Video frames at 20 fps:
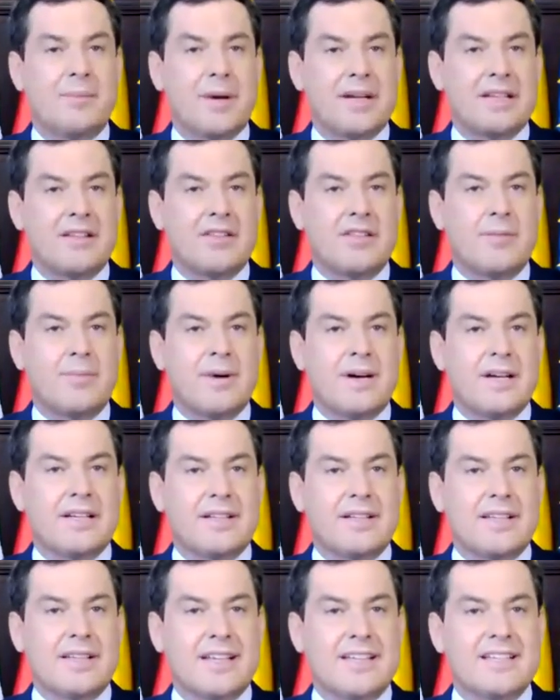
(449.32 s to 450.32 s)
Thank you
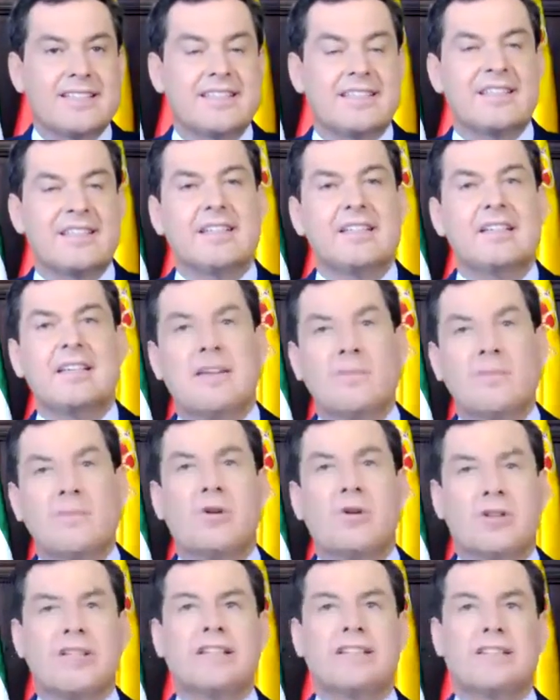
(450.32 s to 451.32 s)
once again
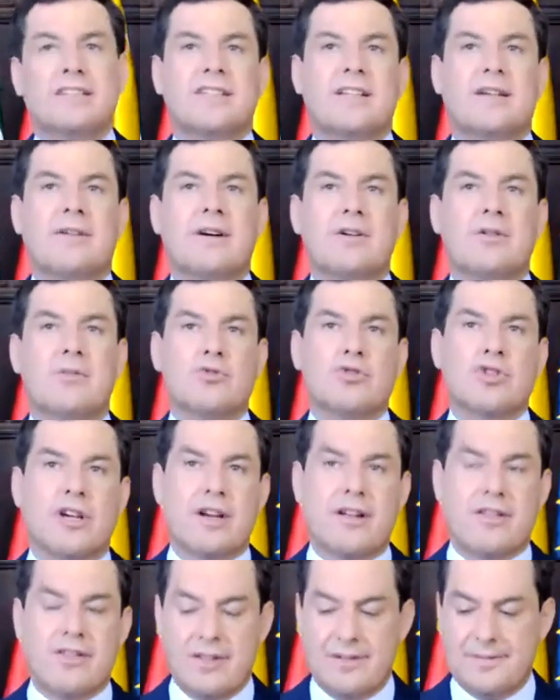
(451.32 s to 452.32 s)
for having given me the
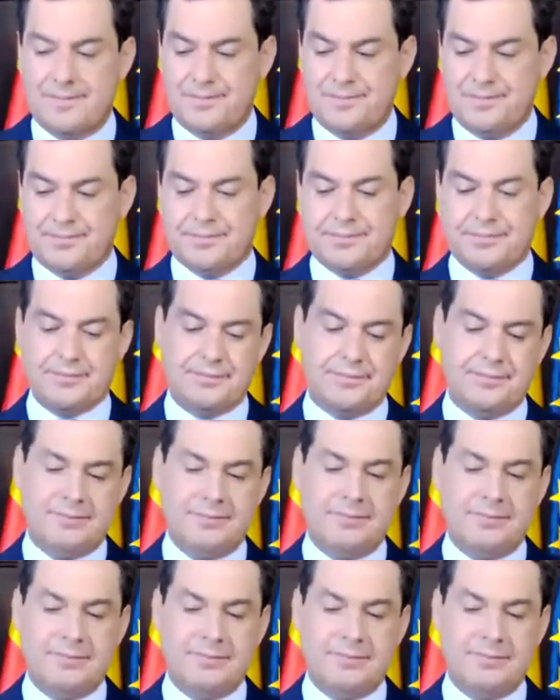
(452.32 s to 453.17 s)
opportunity to be a